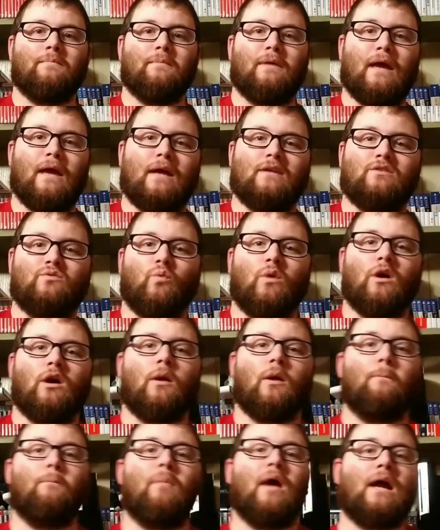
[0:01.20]
up, guys?
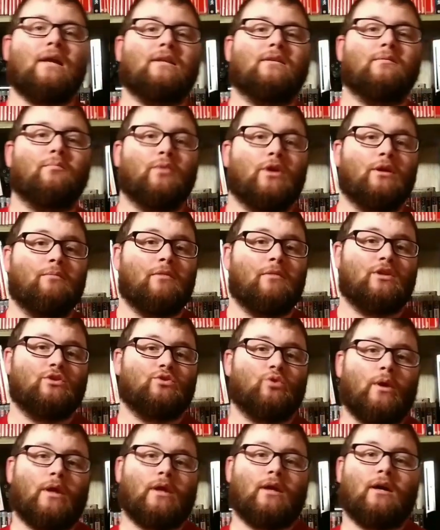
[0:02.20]
Welcome back to Bring Me
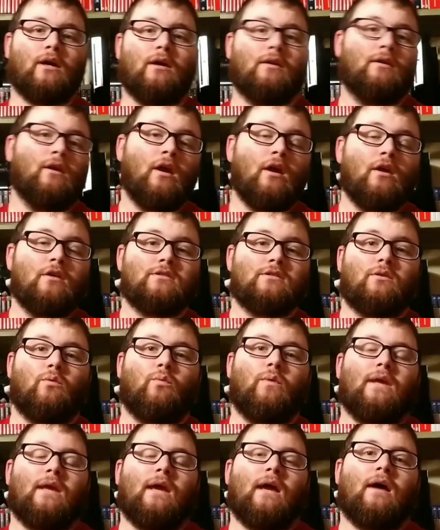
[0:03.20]
Joy-Con. So
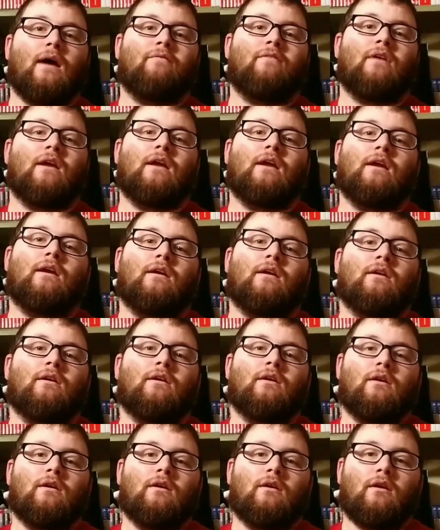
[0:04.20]
we have a
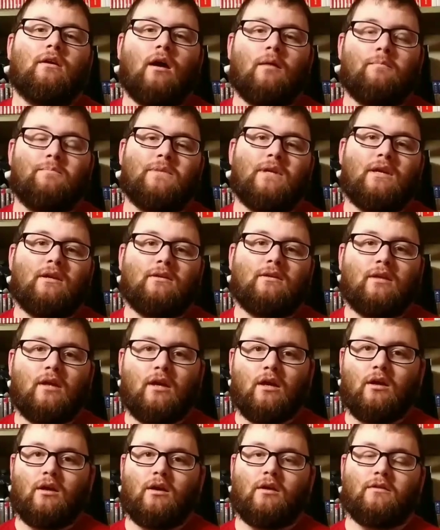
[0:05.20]
update
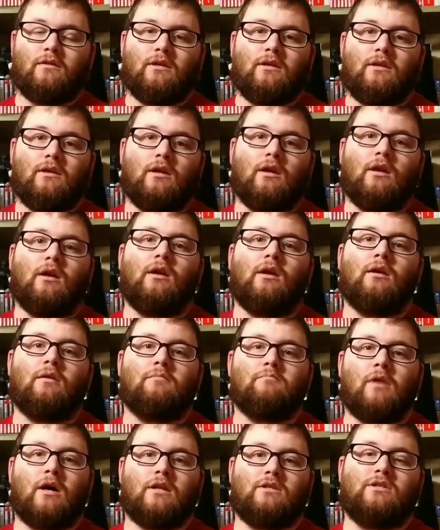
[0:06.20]
on the
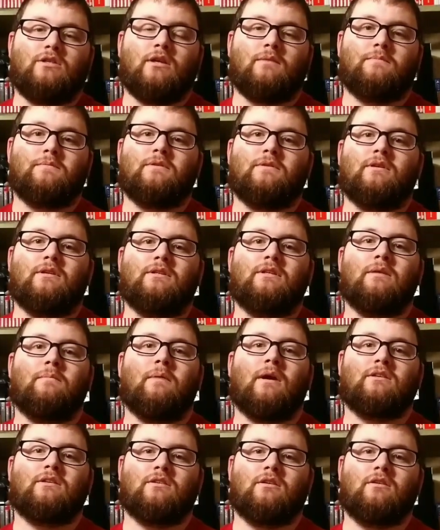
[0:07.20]
mod chips that Team
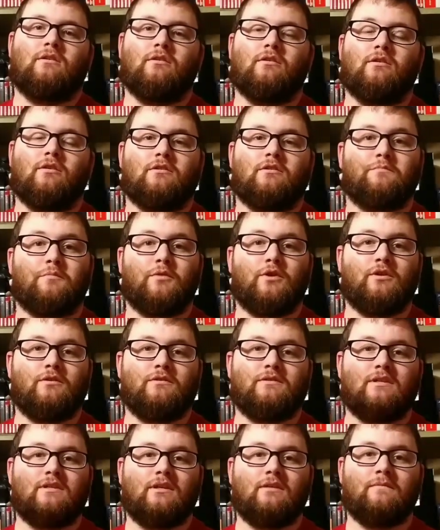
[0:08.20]
Executor is
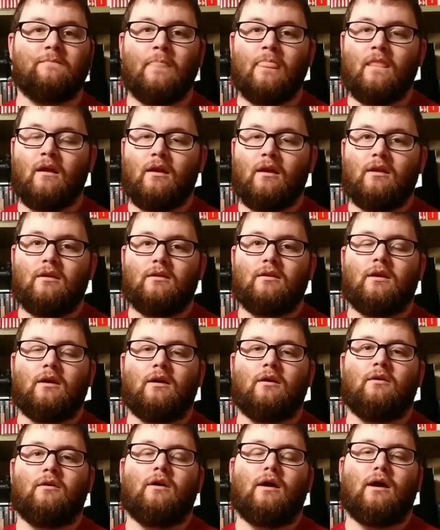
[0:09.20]
producing.
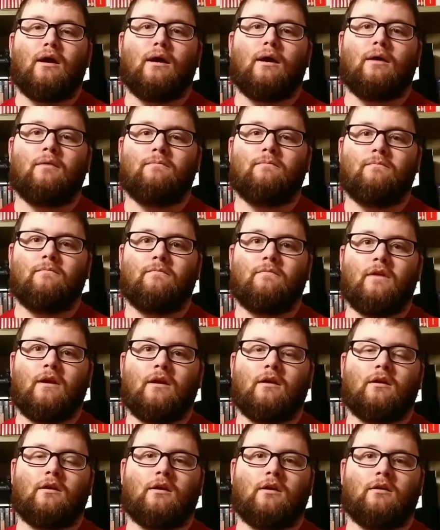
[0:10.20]
Now they
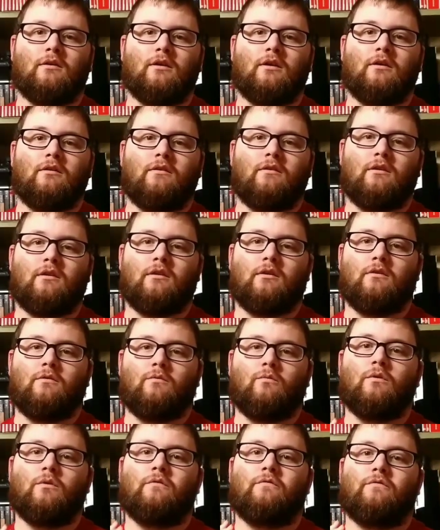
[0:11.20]
are calling the
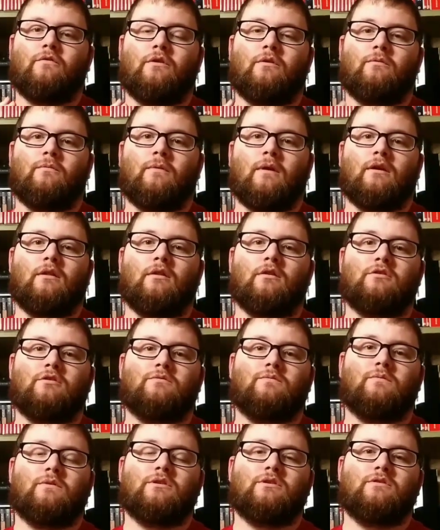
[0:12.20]
one for the regular
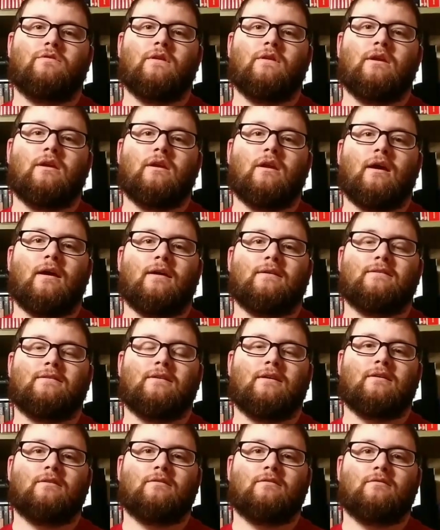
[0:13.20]
Switch the
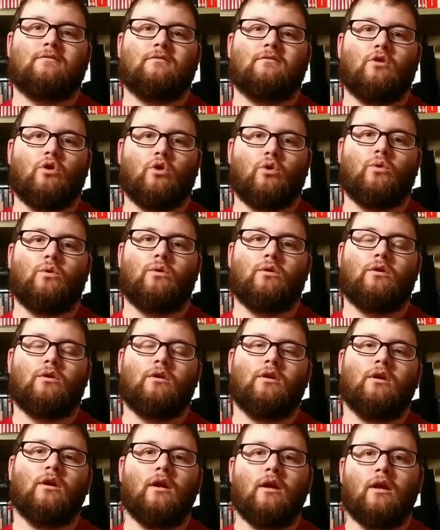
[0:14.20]
SX
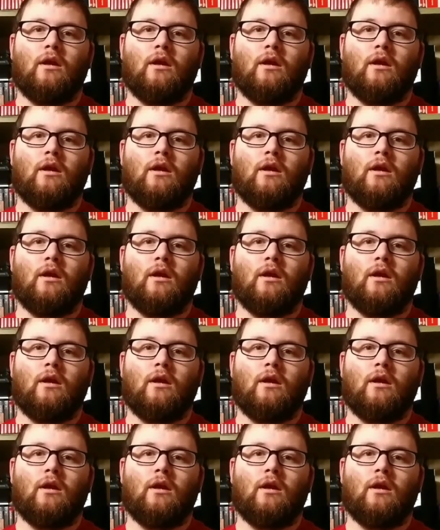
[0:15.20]
Core,